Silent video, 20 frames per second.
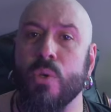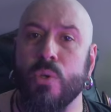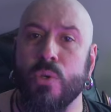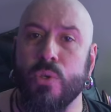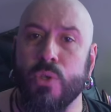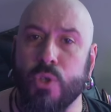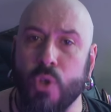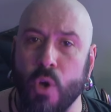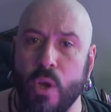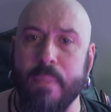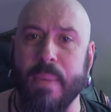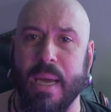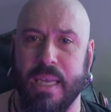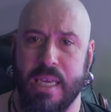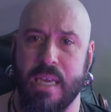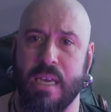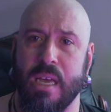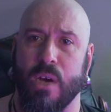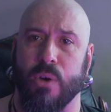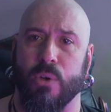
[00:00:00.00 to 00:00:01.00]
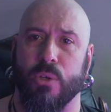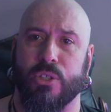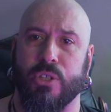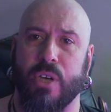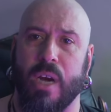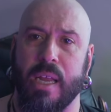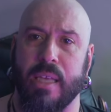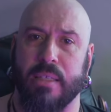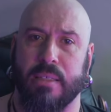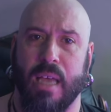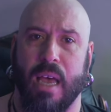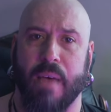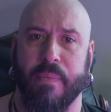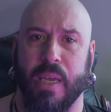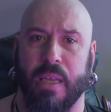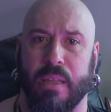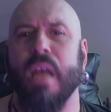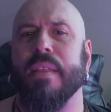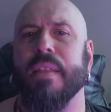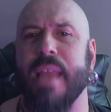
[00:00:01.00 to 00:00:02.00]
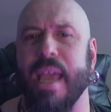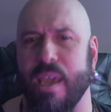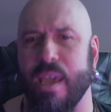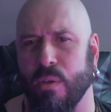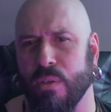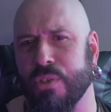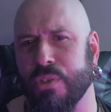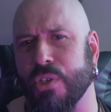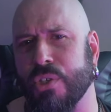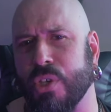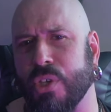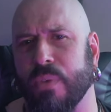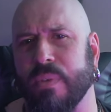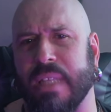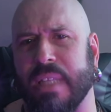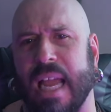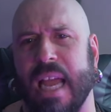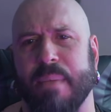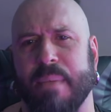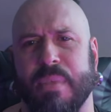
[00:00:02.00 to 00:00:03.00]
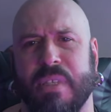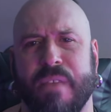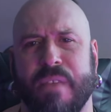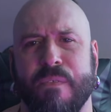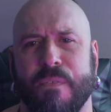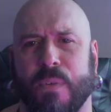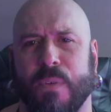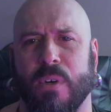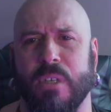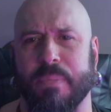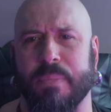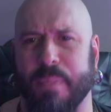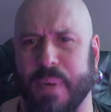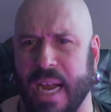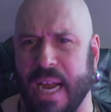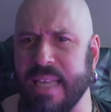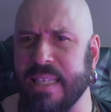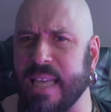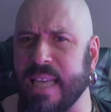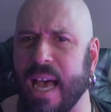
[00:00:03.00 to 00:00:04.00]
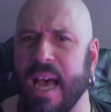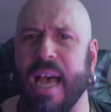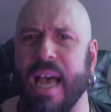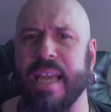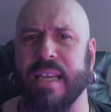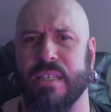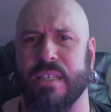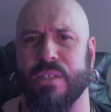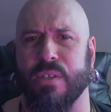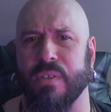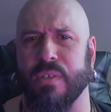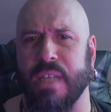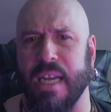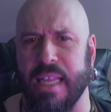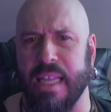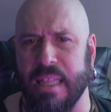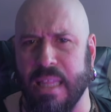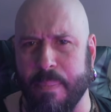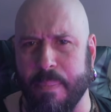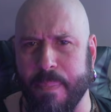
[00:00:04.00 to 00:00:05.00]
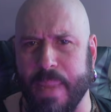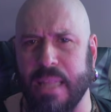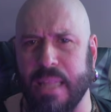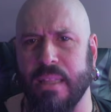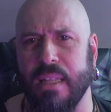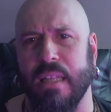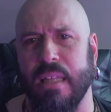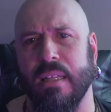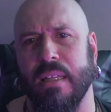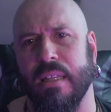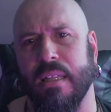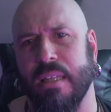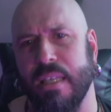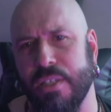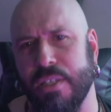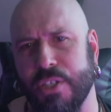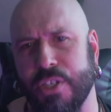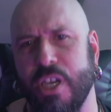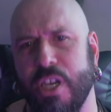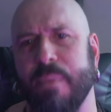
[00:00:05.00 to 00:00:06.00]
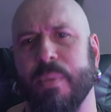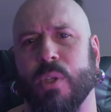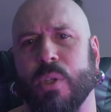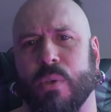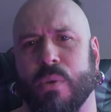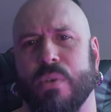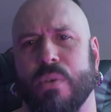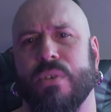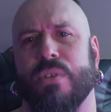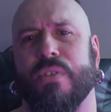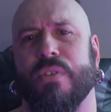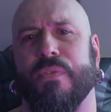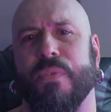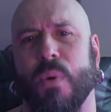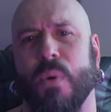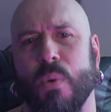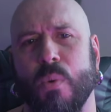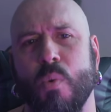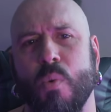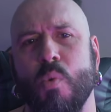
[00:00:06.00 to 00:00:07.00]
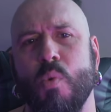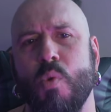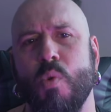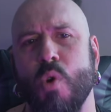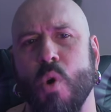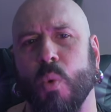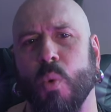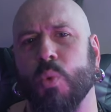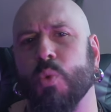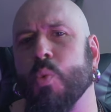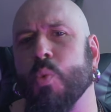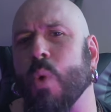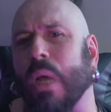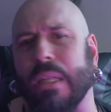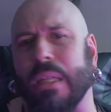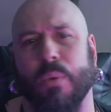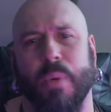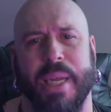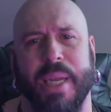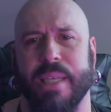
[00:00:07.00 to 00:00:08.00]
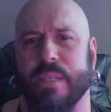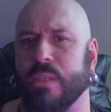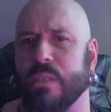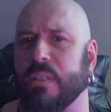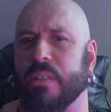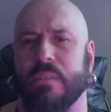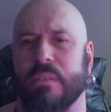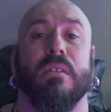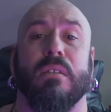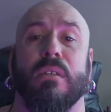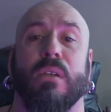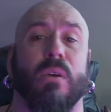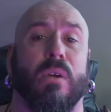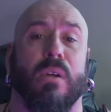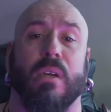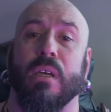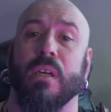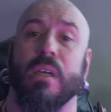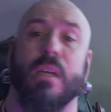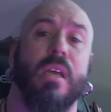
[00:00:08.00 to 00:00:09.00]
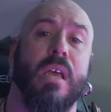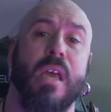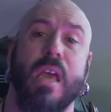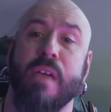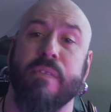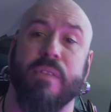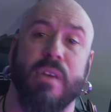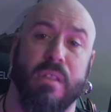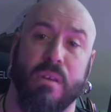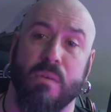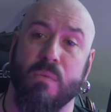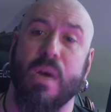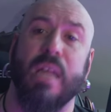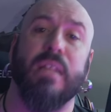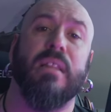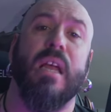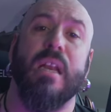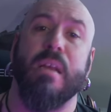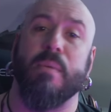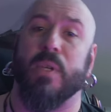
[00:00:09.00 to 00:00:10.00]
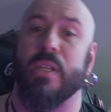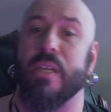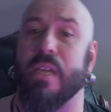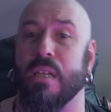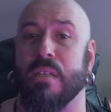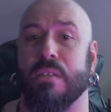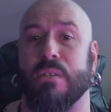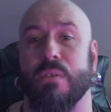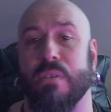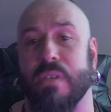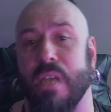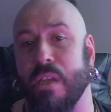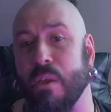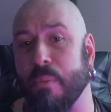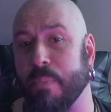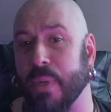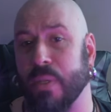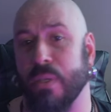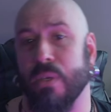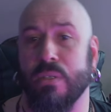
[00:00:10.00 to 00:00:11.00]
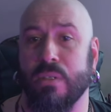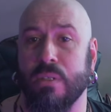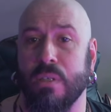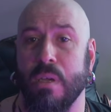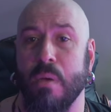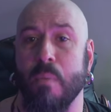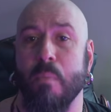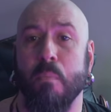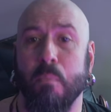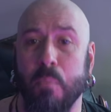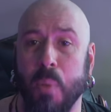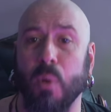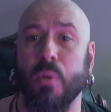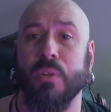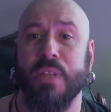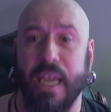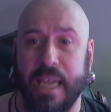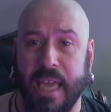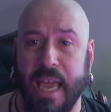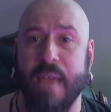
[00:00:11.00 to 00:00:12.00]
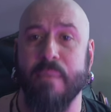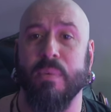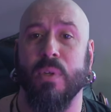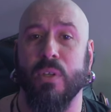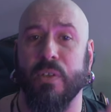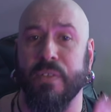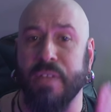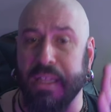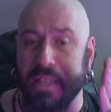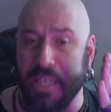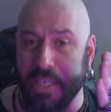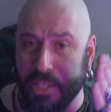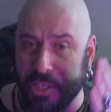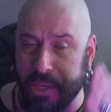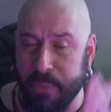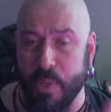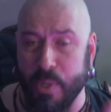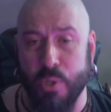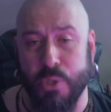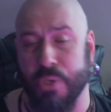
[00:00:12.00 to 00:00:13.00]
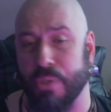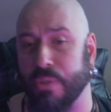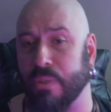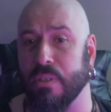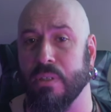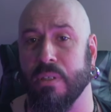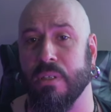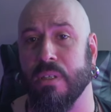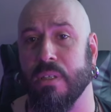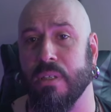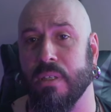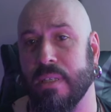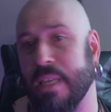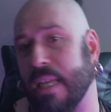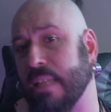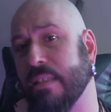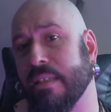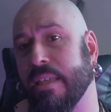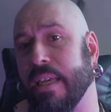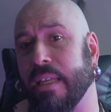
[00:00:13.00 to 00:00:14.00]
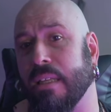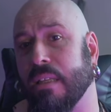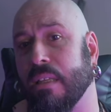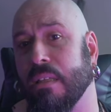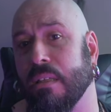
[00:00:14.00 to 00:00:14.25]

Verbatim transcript: So imagine how Australians have it. They also sometimes enforce price hikes on their independent distributors for who knows what reason. Look, if you don't want anybody else to sell your products, pull the cable on the distribution. That's it.